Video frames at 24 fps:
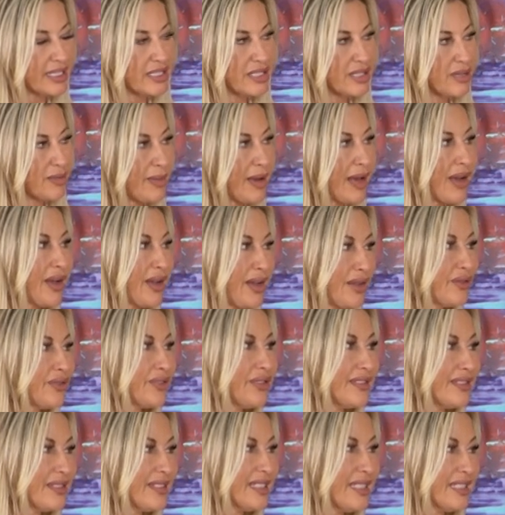gets you about
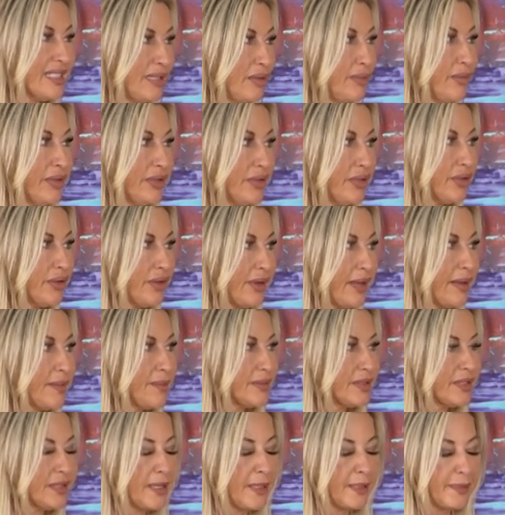160
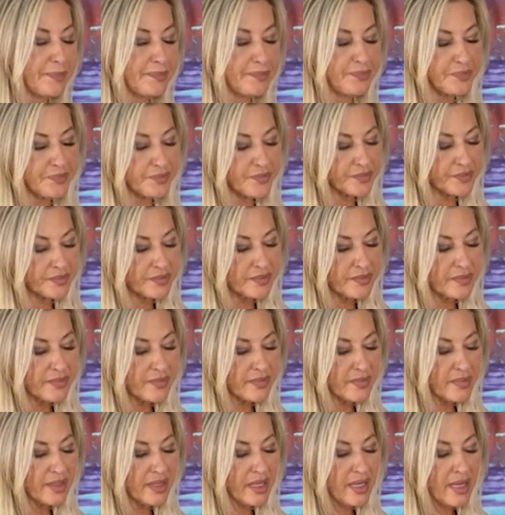milligrams there.
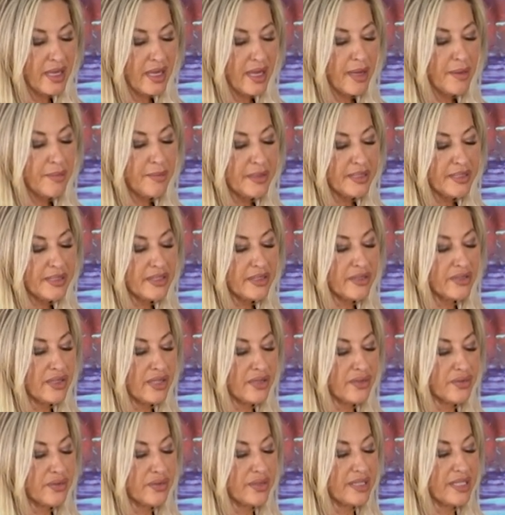Plus, there's
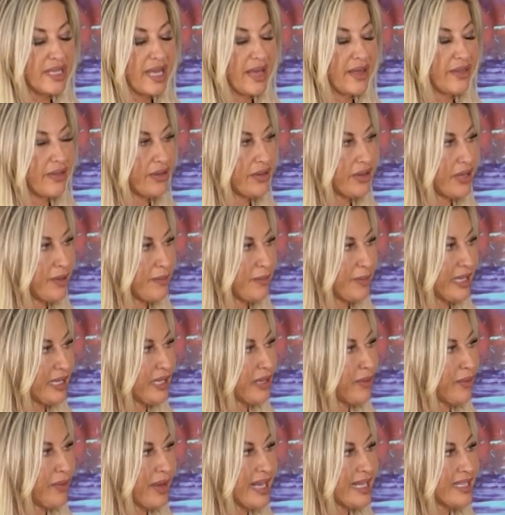all sorts of other
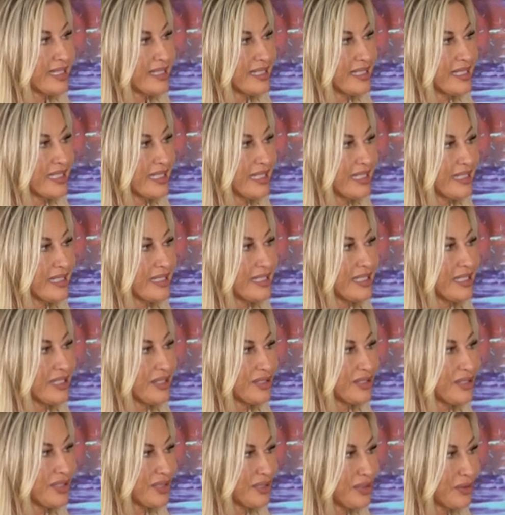amino acids.
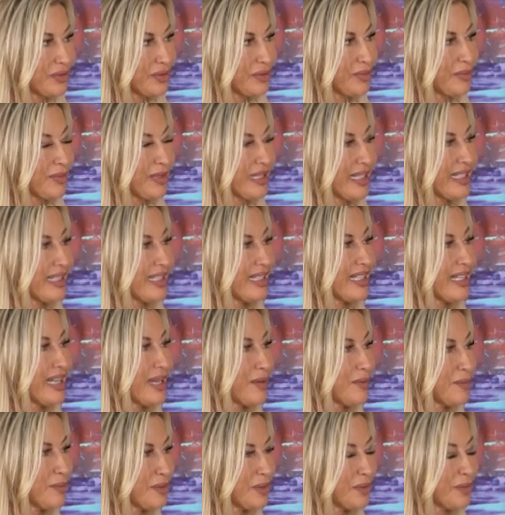There's glutamine that
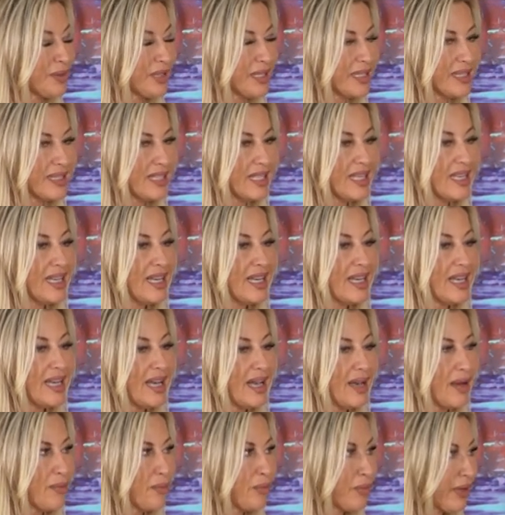helps with
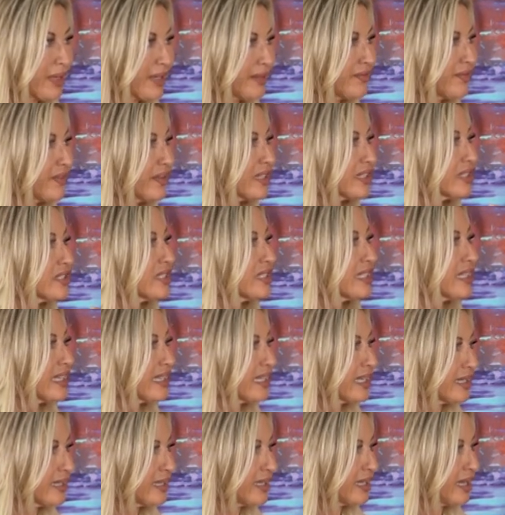uh, brain
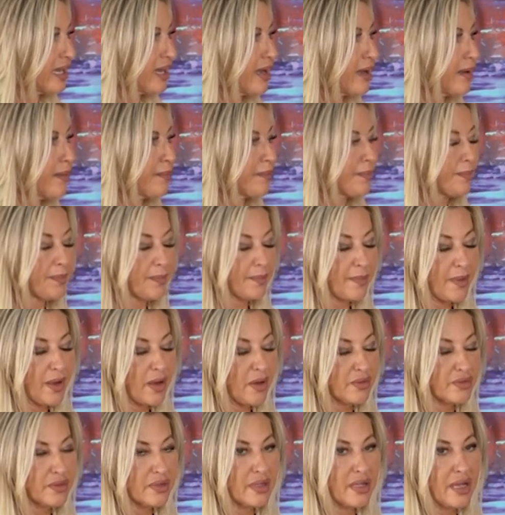functioning and um,
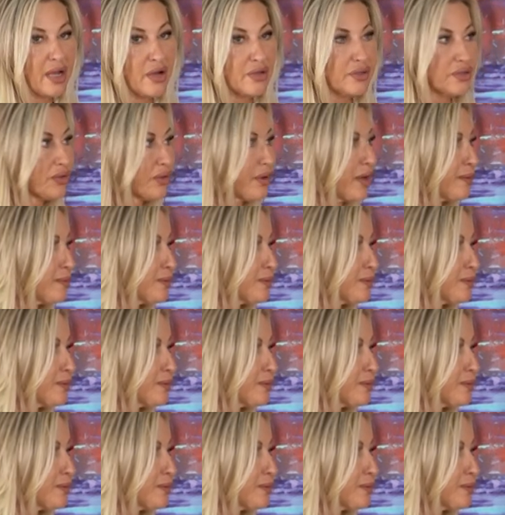also